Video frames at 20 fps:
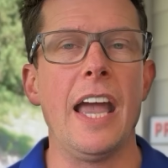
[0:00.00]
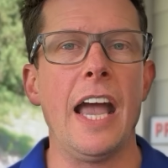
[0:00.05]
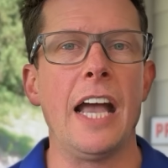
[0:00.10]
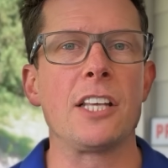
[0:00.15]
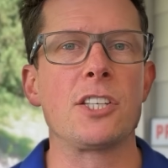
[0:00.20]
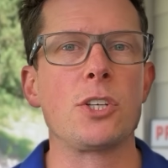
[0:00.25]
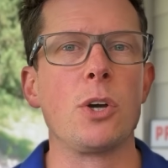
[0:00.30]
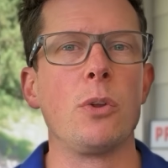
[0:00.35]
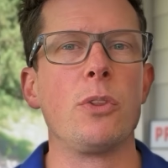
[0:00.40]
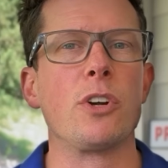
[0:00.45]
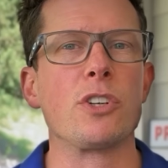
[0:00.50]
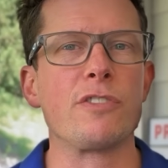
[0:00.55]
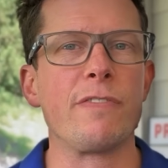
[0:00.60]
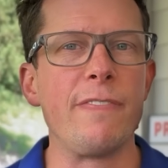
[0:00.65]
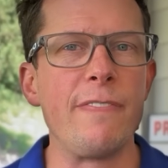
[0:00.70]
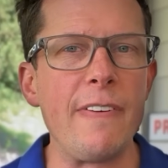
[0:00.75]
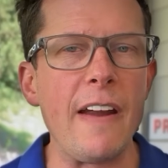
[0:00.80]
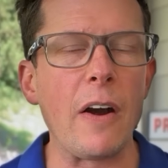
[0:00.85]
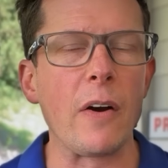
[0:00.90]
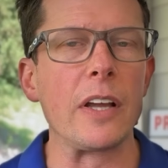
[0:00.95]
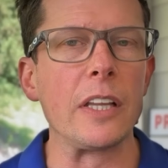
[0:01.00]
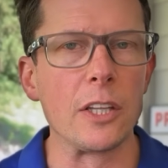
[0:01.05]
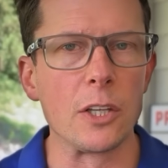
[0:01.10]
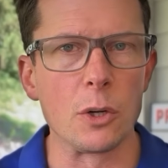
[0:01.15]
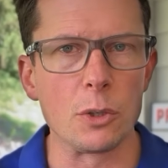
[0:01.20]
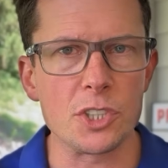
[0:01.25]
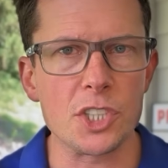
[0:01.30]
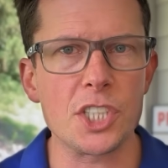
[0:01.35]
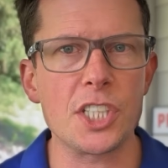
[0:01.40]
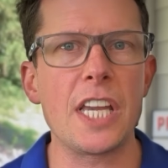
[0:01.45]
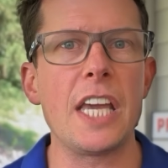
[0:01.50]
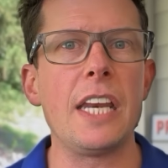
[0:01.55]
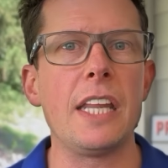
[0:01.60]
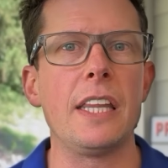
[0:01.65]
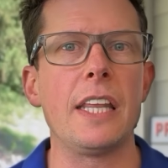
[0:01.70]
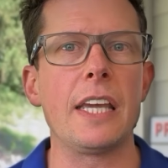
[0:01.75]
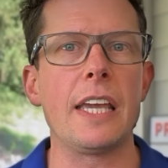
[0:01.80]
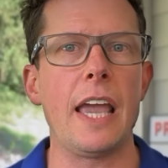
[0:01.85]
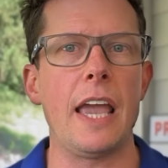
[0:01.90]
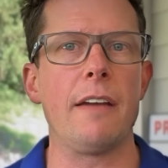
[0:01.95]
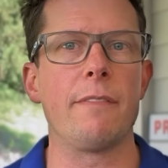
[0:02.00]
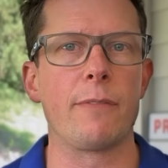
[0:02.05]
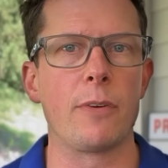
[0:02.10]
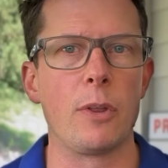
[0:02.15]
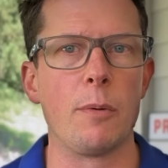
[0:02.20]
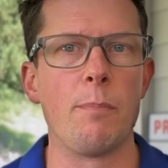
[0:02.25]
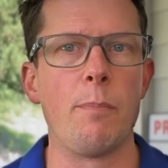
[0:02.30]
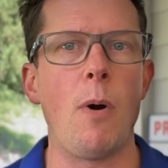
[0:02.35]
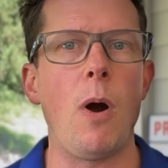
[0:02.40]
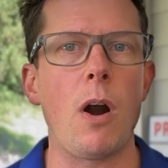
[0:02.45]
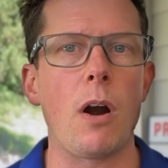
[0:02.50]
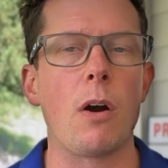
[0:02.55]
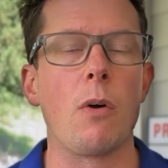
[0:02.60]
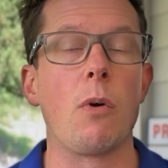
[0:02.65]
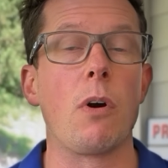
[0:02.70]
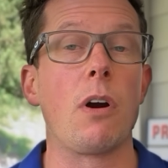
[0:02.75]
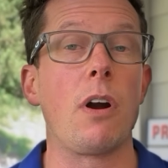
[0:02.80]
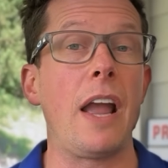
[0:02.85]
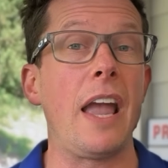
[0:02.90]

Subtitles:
And so there's very little skin in the game for the borrower.